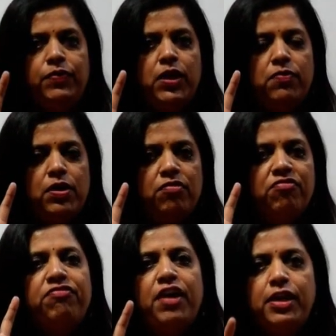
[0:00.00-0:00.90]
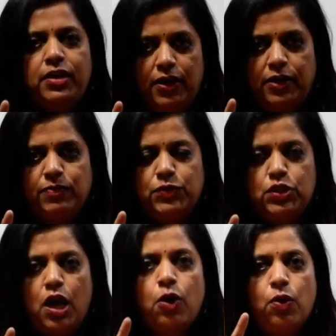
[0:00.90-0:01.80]
There were 5 kingdoms
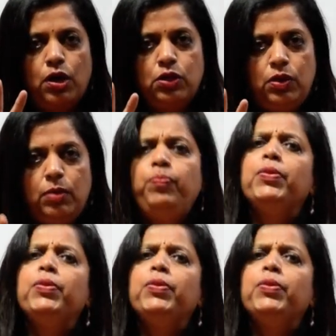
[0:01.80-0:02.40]
according to him.